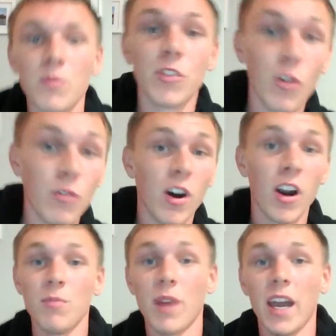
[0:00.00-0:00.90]
So
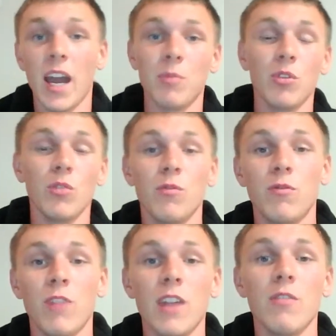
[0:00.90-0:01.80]
far, my absolute
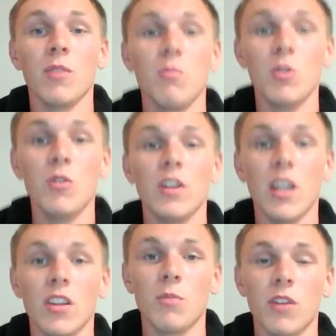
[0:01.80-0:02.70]
favorite movie
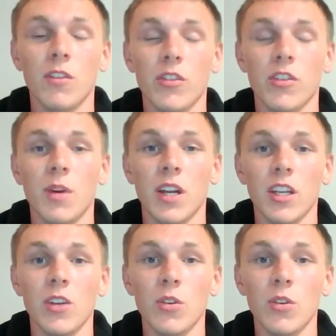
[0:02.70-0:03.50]
in the Marvel Cinematic